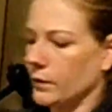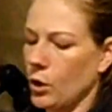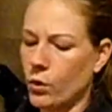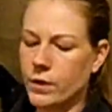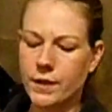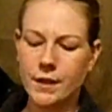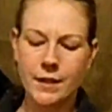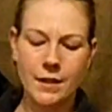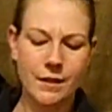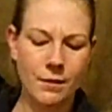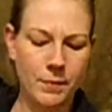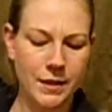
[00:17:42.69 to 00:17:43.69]
course, this
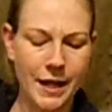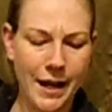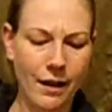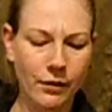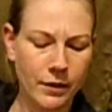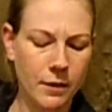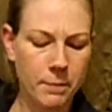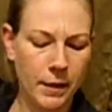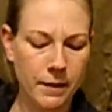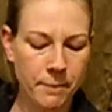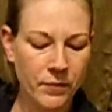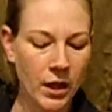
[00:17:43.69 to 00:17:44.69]
is the metallic,
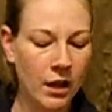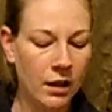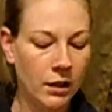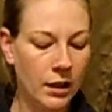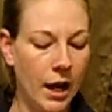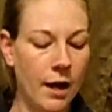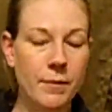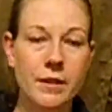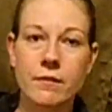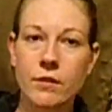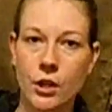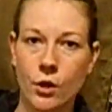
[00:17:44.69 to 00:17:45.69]
but
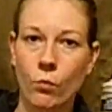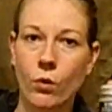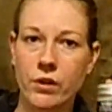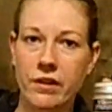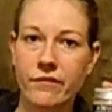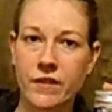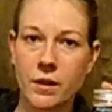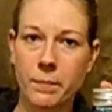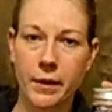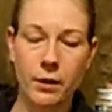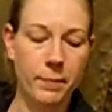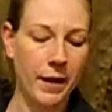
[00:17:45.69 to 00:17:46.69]
it's, you know, one of the
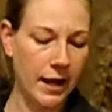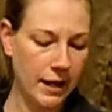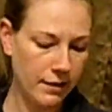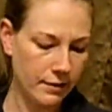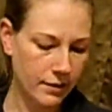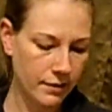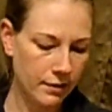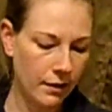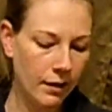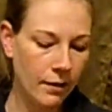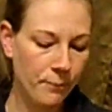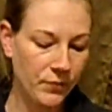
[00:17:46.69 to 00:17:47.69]
Finnabair paints.
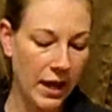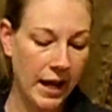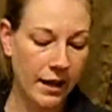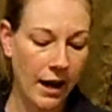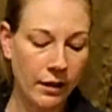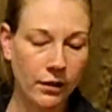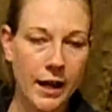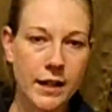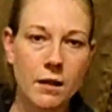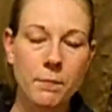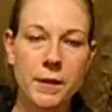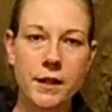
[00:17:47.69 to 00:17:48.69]
And I
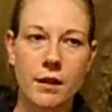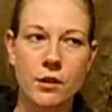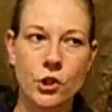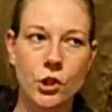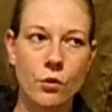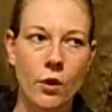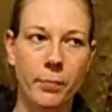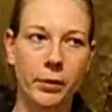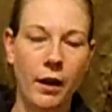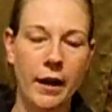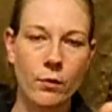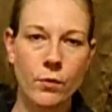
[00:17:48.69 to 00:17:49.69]
like it because you
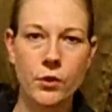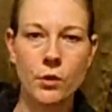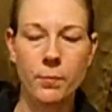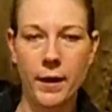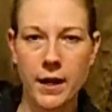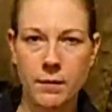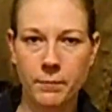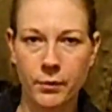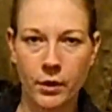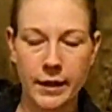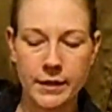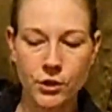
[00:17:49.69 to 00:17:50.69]
apply it with your
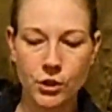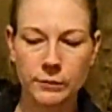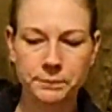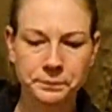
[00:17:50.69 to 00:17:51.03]
paintbrush,